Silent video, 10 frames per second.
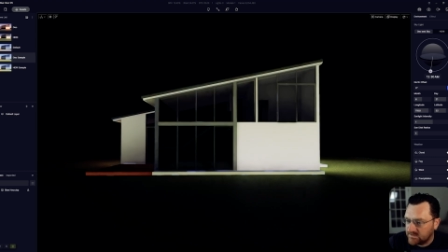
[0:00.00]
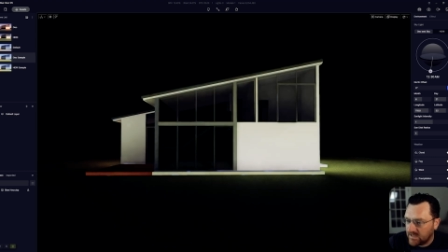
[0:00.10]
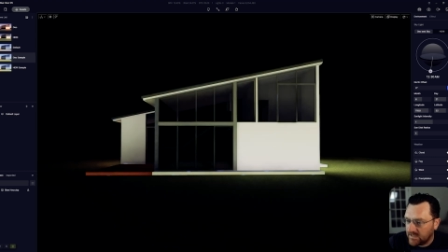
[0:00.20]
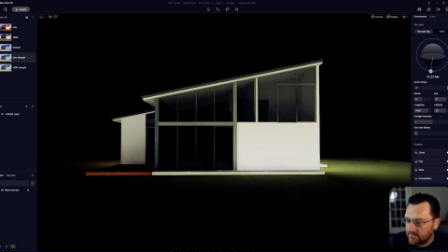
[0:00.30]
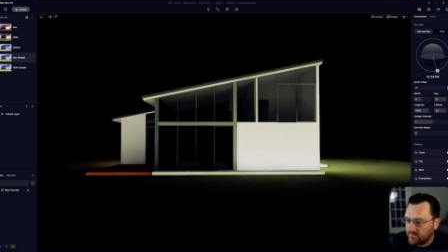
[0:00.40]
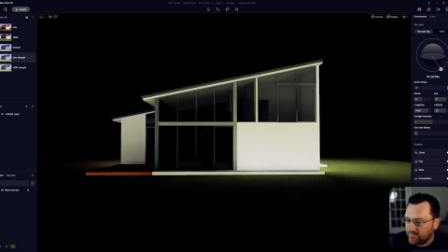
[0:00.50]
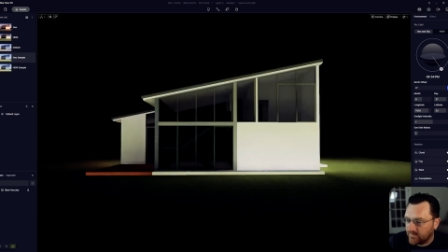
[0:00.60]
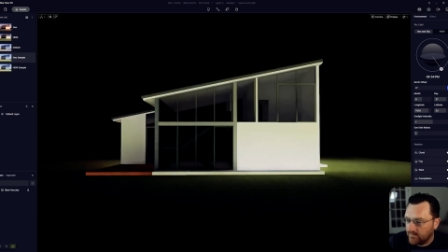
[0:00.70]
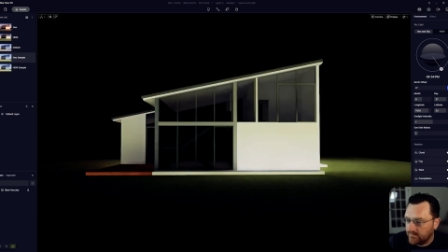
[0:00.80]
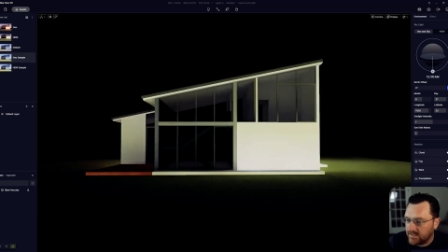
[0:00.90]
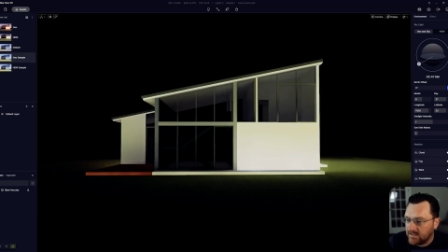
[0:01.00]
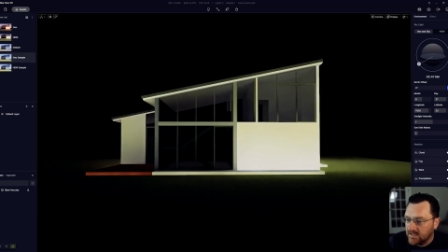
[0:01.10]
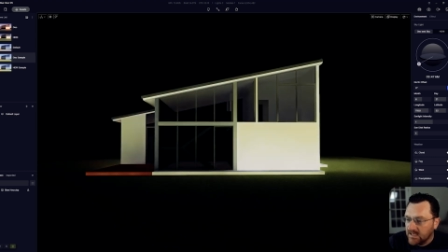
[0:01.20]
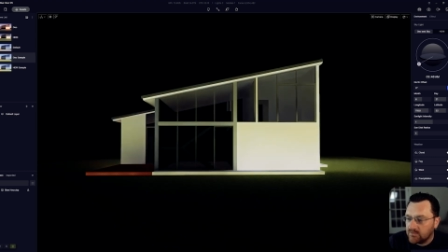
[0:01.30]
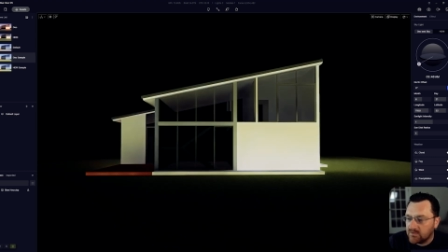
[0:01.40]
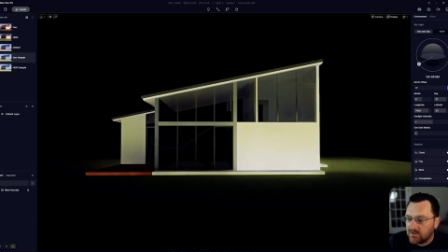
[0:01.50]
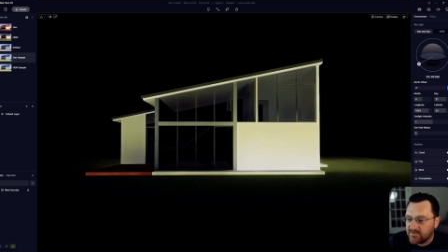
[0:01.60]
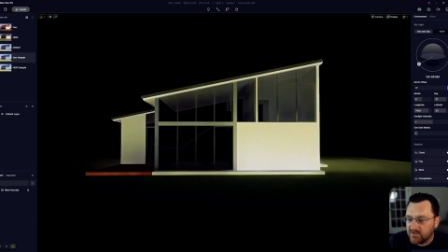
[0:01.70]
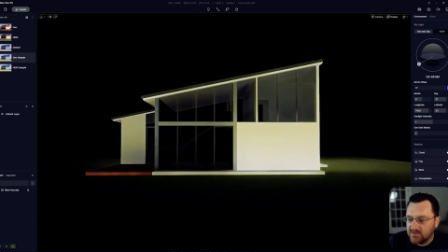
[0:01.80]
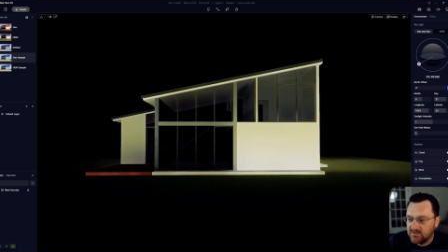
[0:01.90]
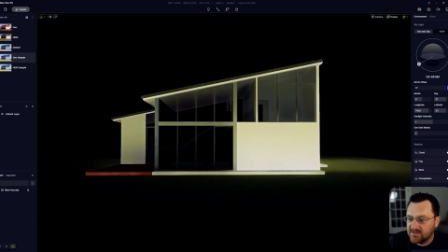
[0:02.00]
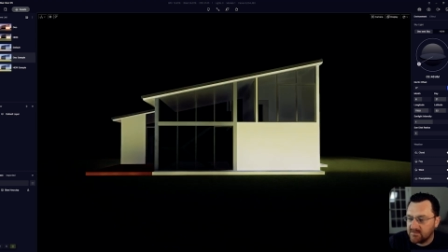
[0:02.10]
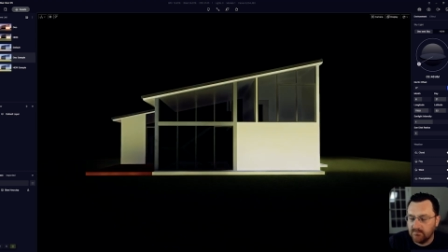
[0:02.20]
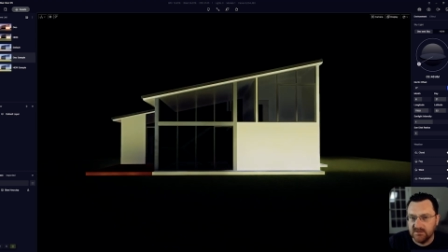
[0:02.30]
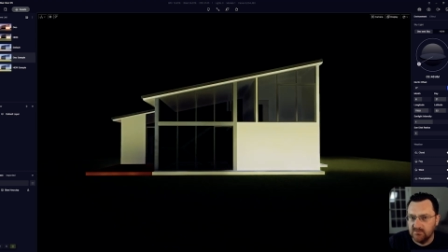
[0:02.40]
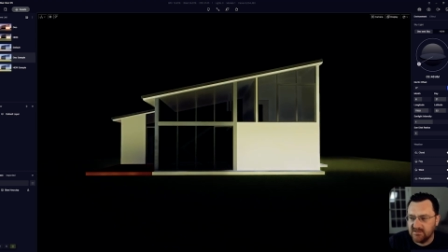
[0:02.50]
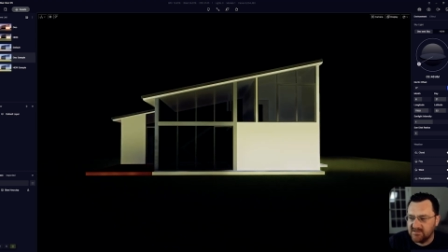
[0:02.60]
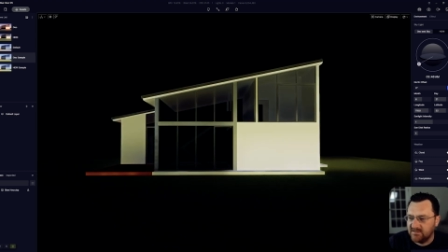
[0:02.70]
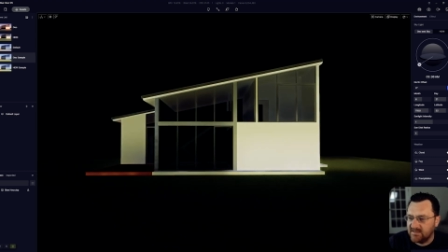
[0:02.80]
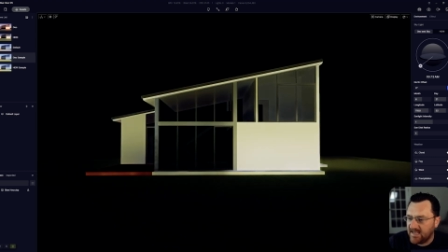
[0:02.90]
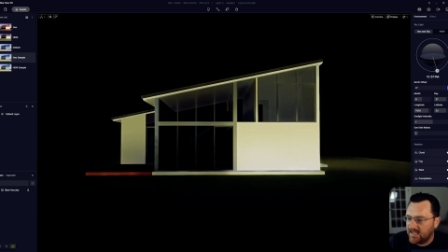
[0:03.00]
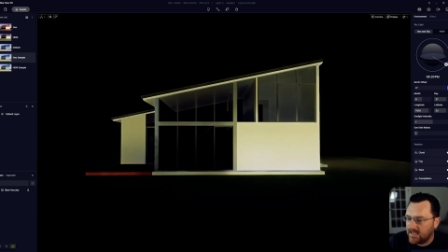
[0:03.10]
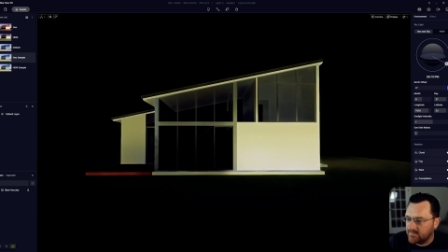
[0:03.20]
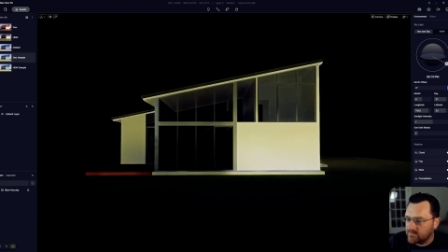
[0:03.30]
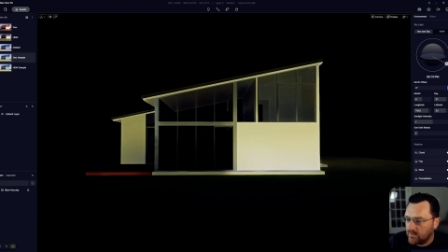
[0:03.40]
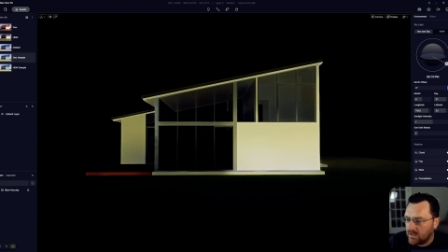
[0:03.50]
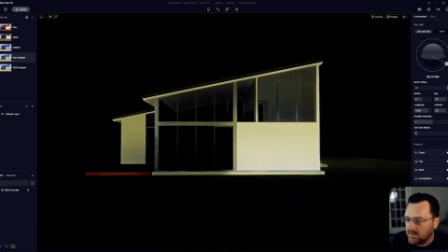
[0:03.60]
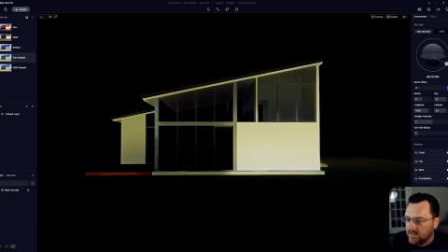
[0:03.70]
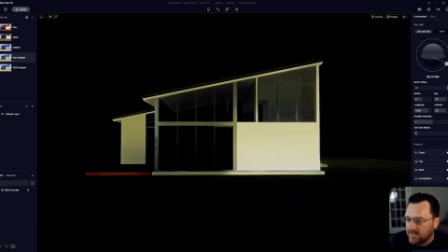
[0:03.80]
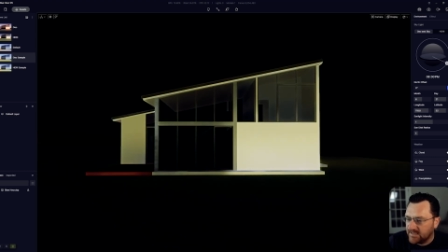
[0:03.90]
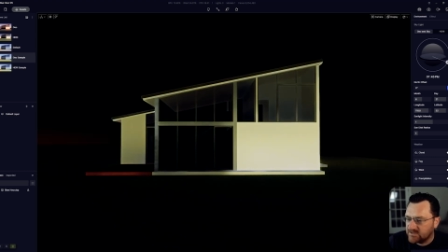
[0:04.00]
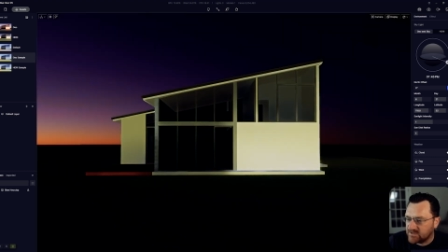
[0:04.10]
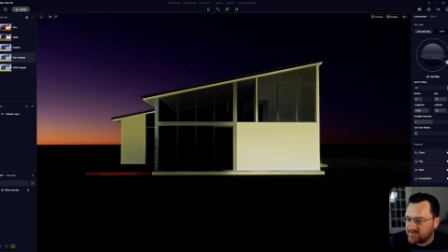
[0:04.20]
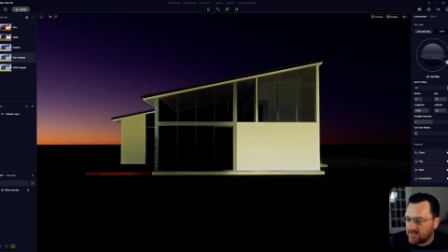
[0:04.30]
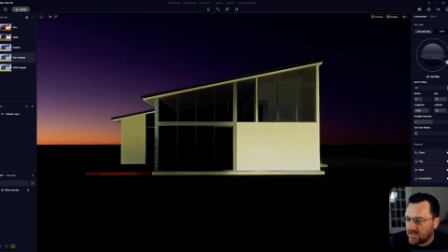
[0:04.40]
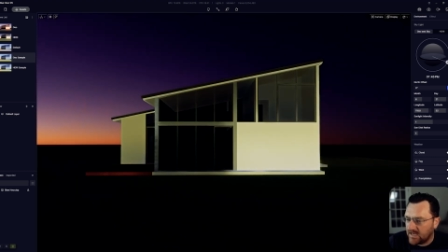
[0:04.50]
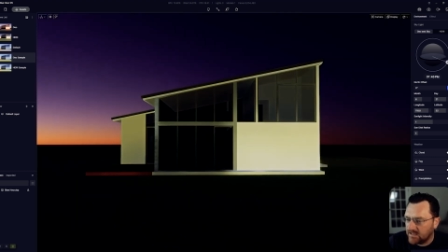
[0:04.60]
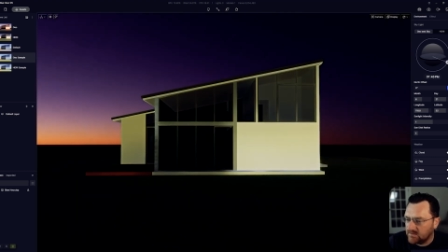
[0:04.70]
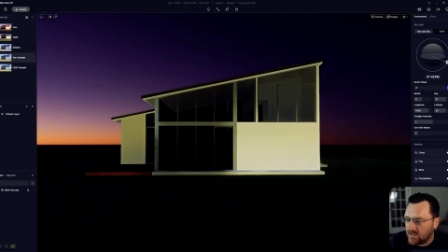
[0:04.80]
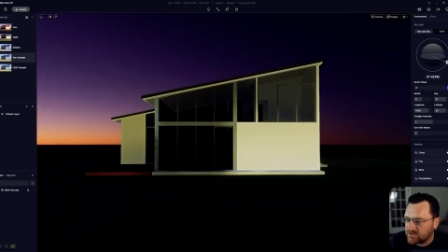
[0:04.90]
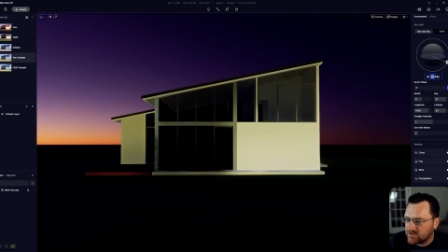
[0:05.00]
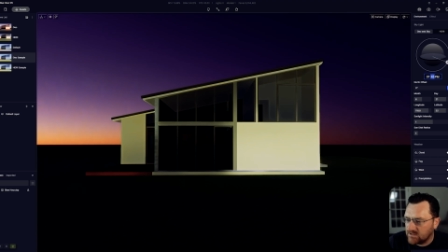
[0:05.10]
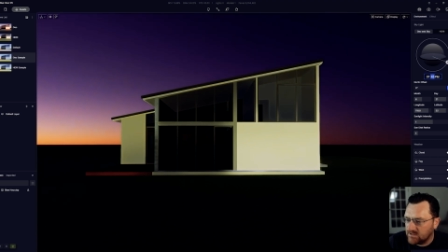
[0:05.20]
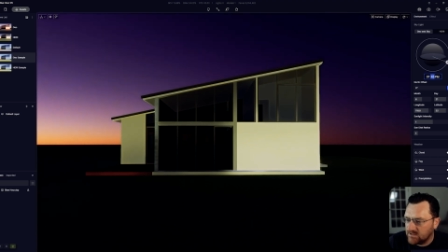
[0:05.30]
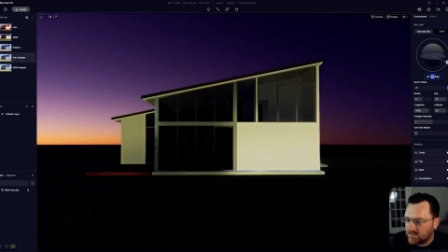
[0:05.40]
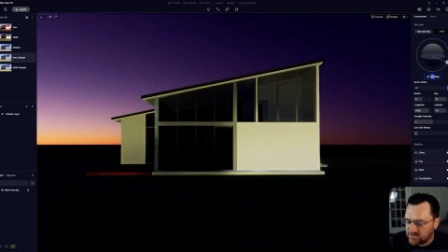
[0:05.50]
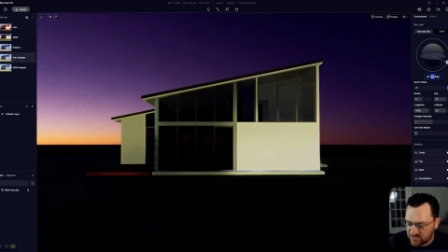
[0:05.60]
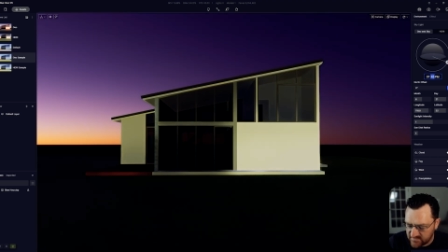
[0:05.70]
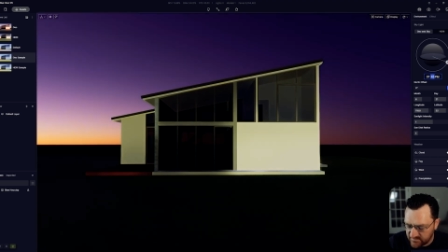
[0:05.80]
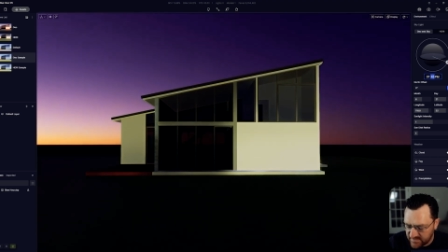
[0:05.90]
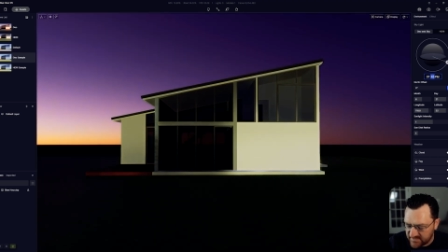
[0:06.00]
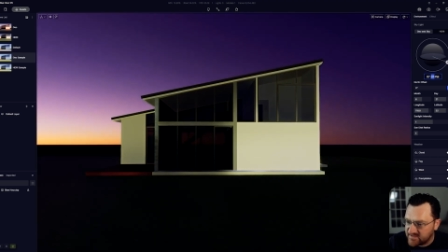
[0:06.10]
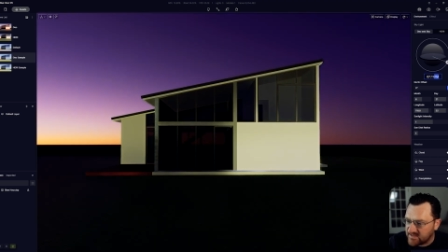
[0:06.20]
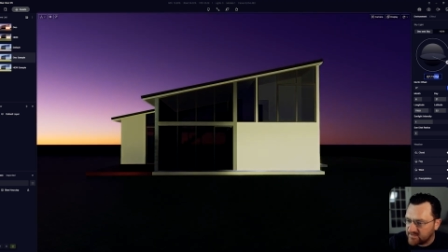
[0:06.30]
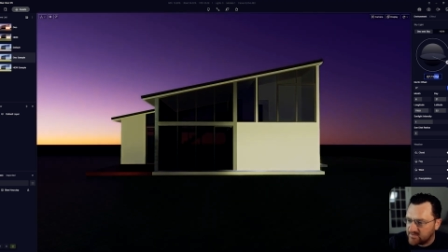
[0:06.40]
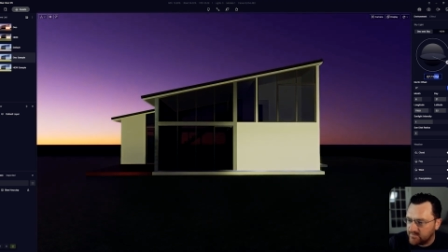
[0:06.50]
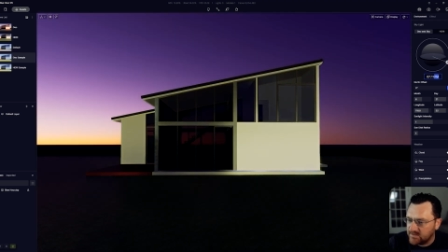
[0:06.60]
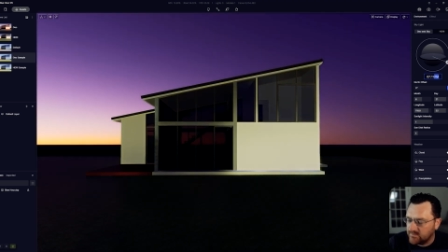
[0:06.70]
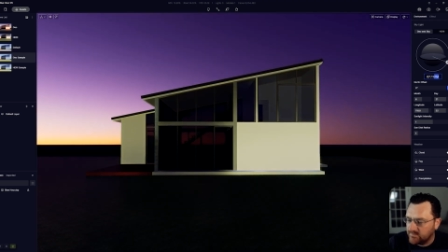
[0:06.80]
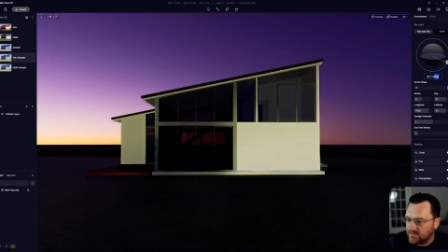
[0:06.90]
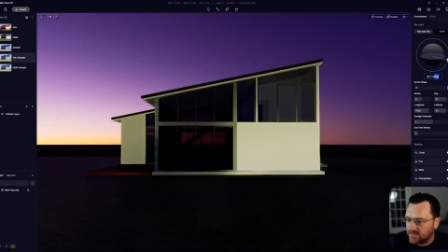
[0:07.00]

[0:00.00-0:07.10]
time for me. You could also do this by doing this in the AM as well. It just, uh, logically, it just made sense to me to be